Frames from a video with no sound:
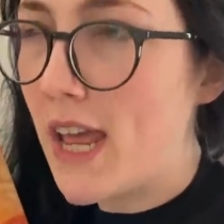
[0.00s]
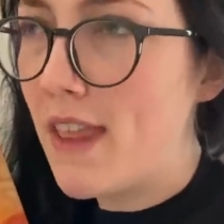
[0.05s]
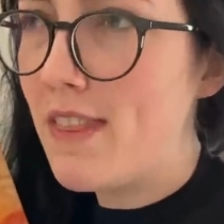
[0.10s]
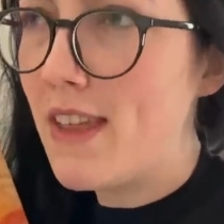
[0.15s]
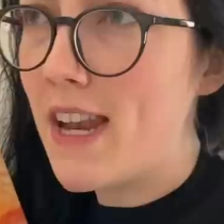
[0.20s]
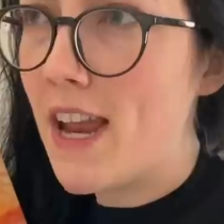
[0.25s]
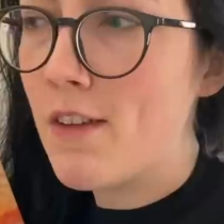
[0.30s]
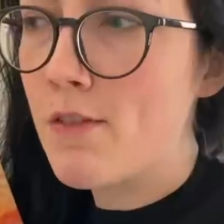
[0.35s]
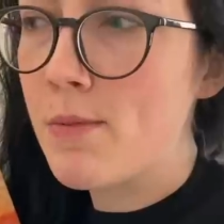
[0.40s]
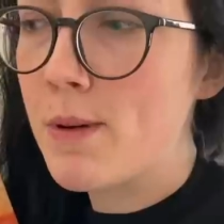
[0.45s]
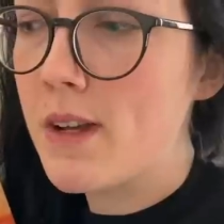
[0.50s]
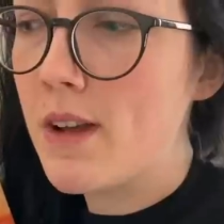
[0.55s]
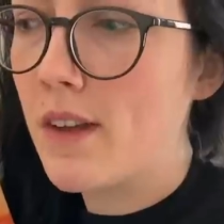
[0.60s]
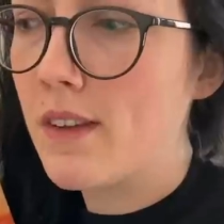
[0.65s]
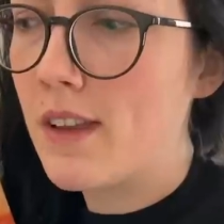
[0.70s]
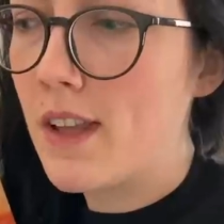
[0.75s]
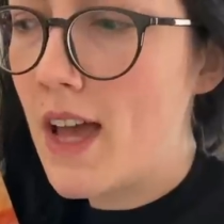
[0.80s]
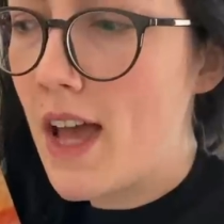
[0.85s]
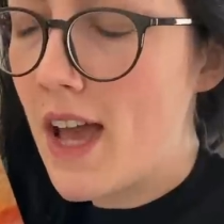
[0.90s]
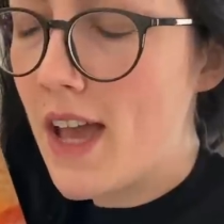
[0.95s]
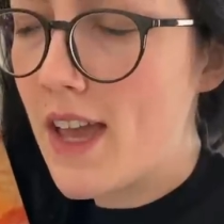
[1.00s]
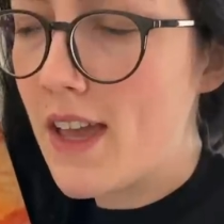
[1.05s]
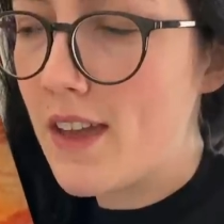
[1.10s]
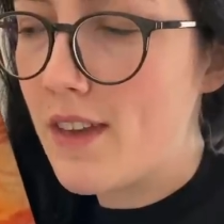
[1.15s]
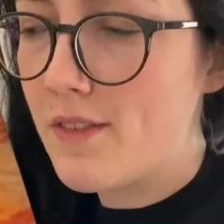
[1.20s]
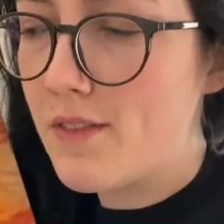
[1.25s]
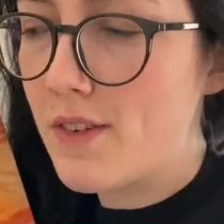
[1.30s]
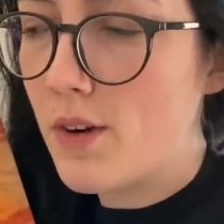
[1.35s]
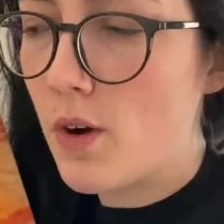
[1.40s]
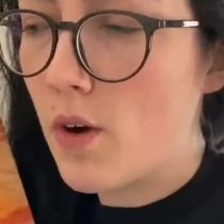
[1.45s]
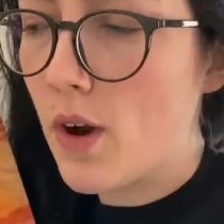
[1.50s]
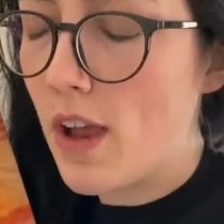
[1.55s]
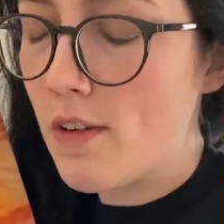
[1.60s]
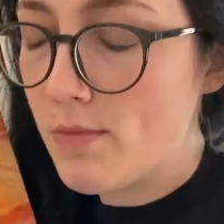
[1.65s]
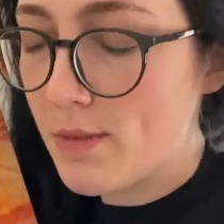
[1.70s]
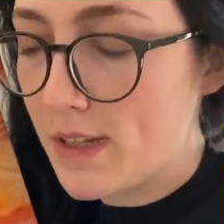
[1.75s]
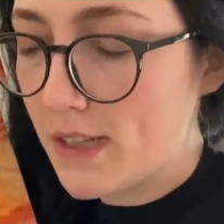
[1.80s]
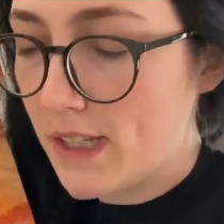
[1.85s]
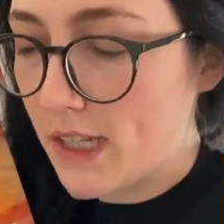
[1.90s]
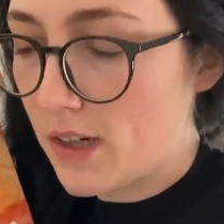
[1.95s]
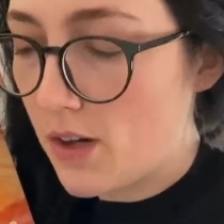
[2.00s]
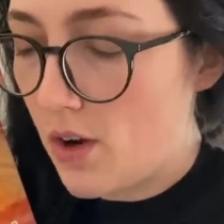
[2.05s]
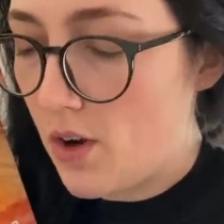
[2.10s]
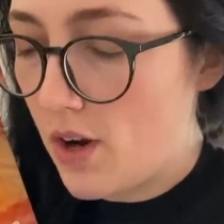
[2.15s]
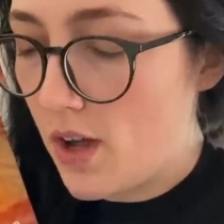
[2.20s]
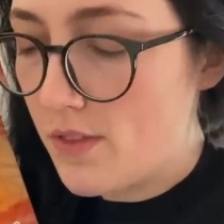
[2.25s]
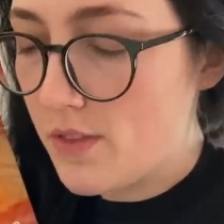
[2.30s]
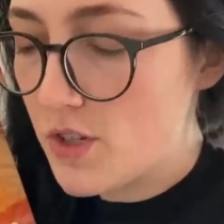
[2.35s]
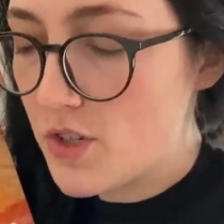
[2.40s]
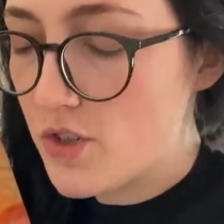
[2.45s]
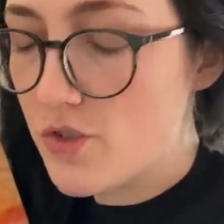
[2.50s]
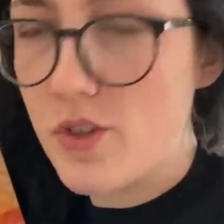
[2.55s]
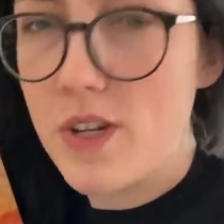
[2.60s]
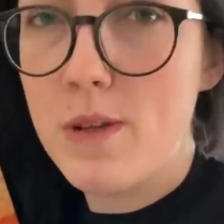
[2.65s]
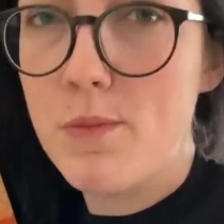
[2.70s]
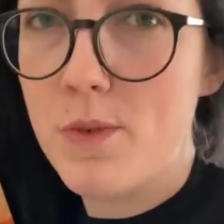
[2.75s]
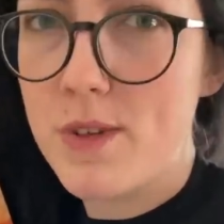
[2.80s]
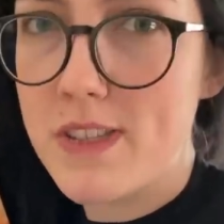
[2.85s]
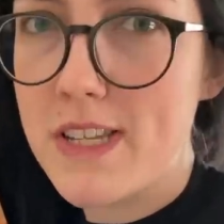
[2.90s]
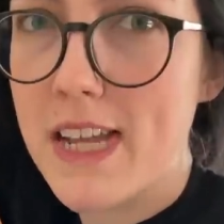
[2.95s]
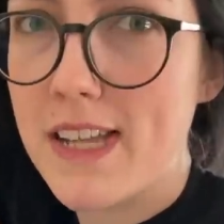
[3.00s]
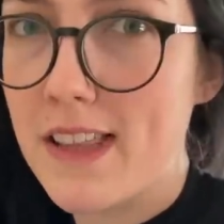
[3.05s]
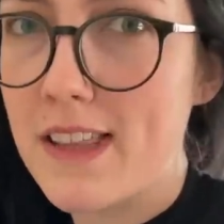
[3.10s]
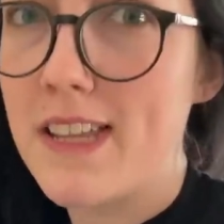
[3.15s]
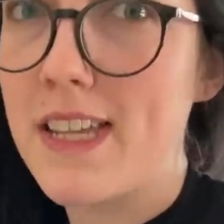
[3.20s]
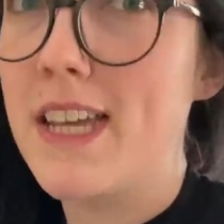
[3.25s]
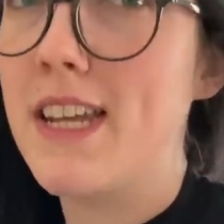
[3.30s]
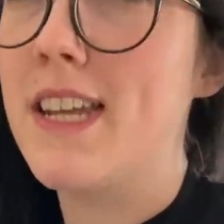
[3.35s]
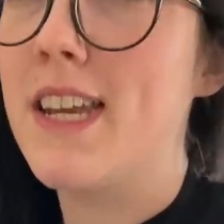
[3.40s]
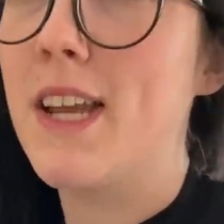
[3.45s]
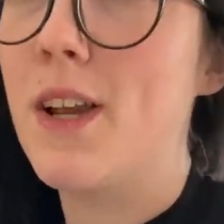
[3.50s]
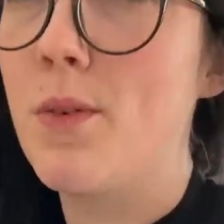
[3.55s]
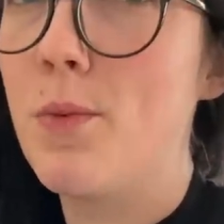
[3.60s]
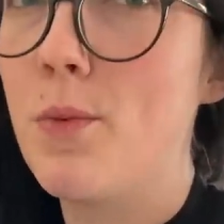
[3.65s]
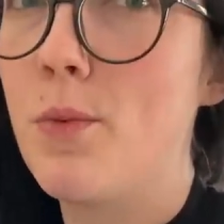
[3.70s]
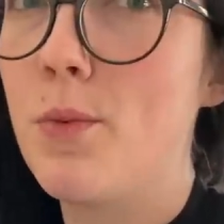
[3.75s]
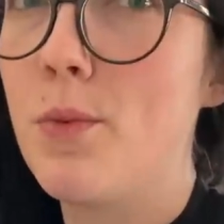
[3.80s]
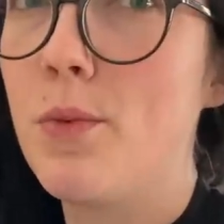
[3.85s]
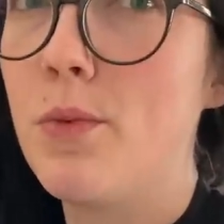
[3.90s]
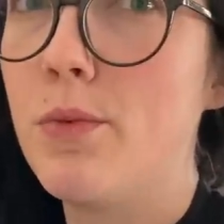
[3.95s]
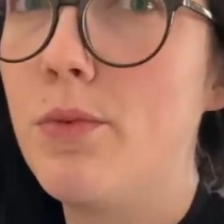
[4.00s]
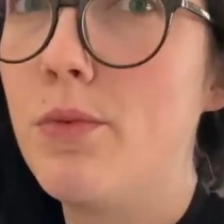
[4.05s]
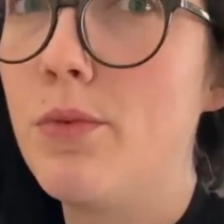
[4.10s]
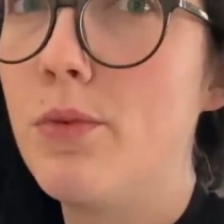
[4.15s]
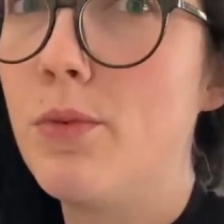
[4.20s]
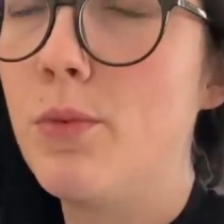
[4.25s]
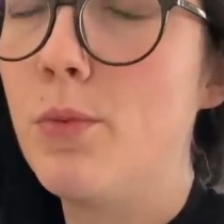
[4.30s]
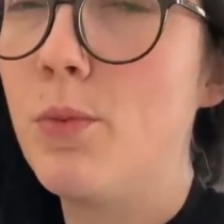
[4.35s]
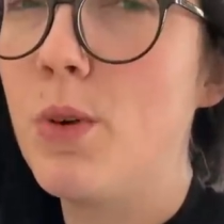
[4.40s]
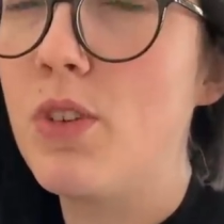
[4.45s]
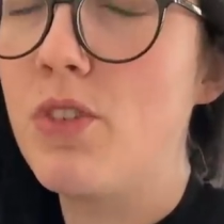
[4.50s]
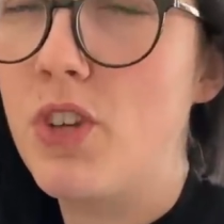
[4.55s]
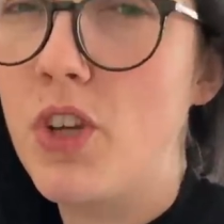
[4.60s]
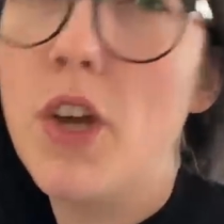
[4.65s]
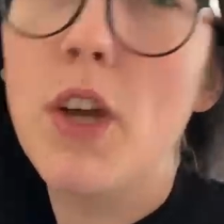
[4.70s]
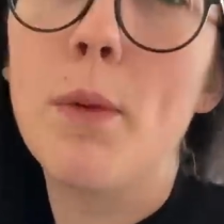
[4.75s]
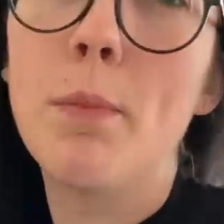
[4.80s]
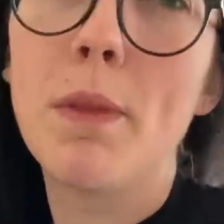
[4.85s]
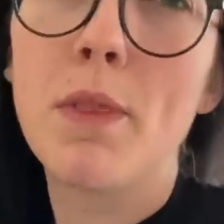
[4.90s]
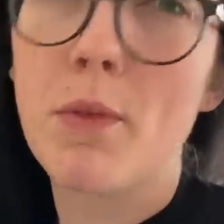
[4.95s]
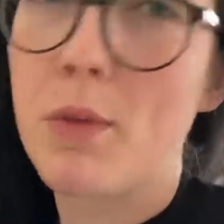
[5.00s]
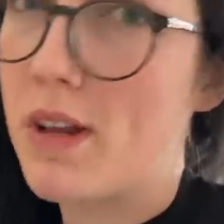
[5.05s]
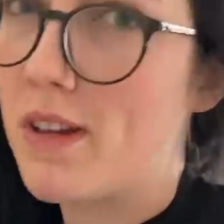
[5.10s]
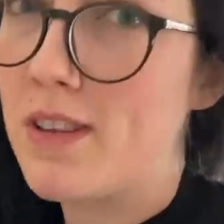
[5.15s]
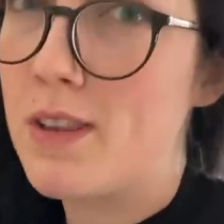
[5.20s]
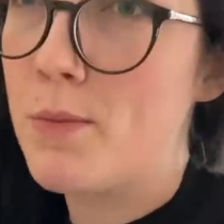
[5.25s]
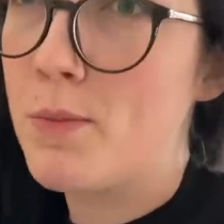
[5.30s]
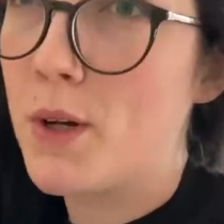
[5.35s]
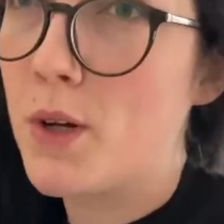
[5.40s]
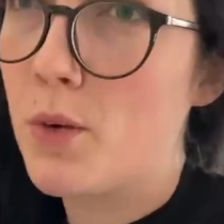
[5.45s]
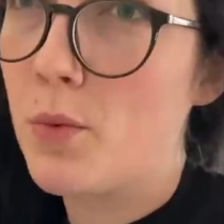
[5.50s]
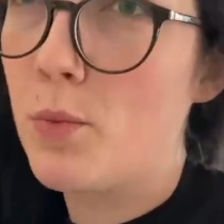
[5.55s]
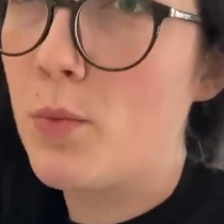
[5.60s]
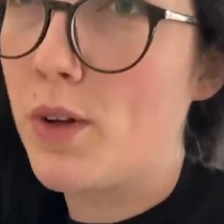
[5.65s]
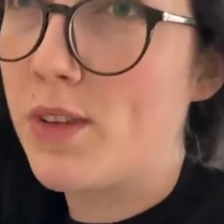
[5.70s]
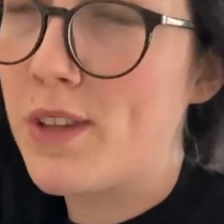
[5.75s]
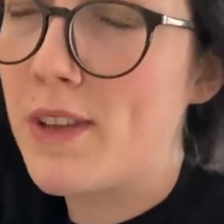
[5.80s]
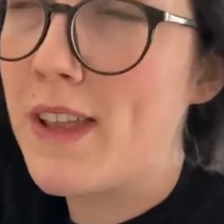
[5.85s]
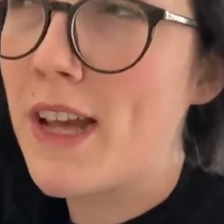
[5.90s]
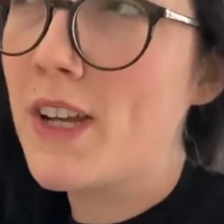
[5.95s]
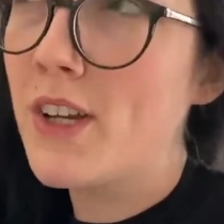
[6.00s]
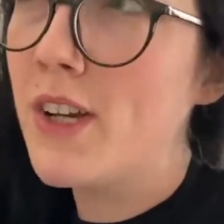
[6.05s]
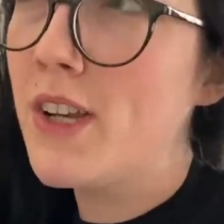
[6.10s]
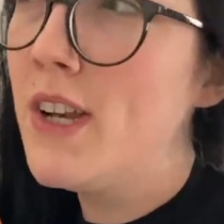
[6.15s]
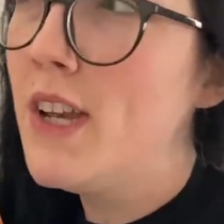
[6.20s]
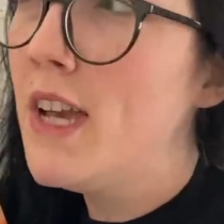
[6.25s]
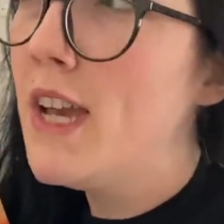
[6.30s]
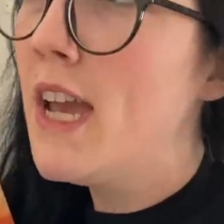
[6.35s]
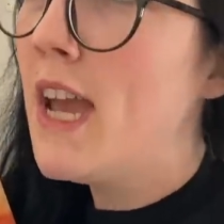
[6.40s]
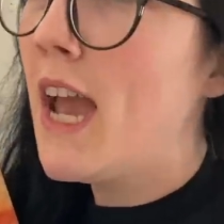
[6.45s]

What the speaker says: And then everybody on live, or everybody like on the stream, was saying that the ending was good, but the rest of the book wasn't that good.